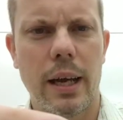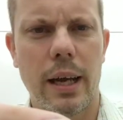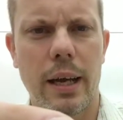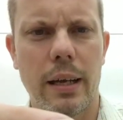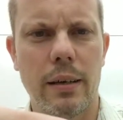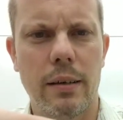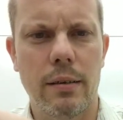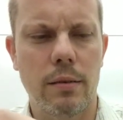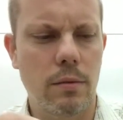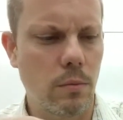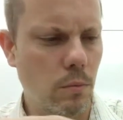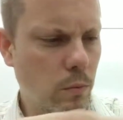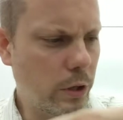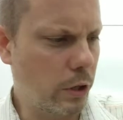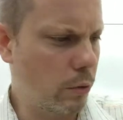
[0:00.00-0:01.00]
and
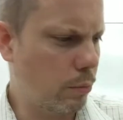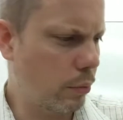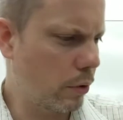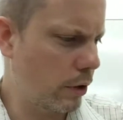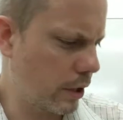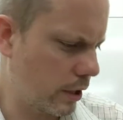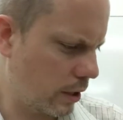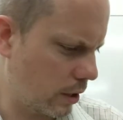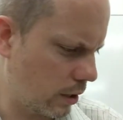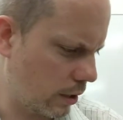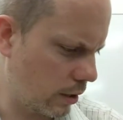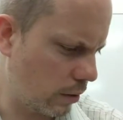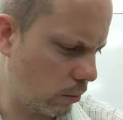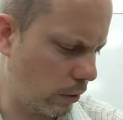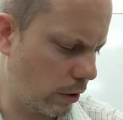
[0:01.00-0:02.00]
when you
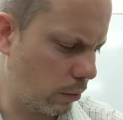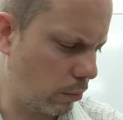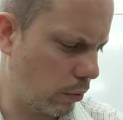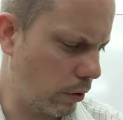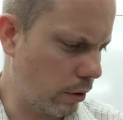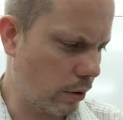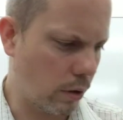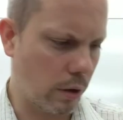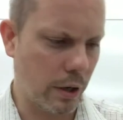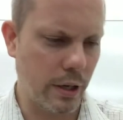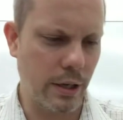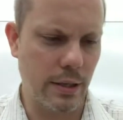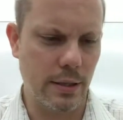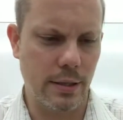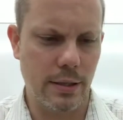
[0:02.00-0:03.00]
put it on
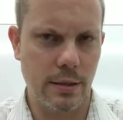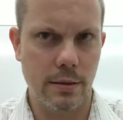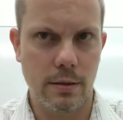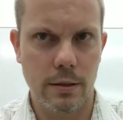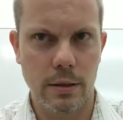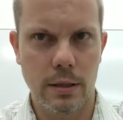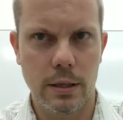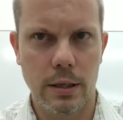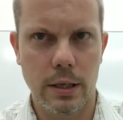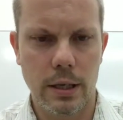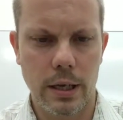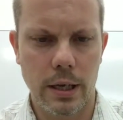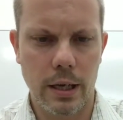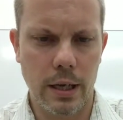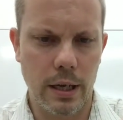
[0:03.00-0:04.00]
his
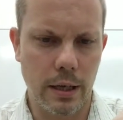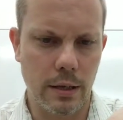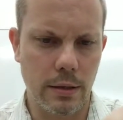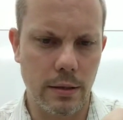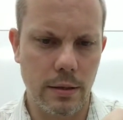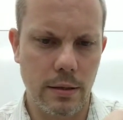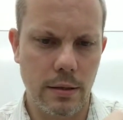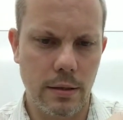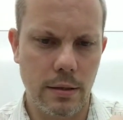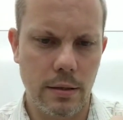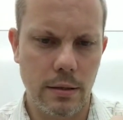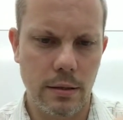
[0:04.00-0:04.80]
hands,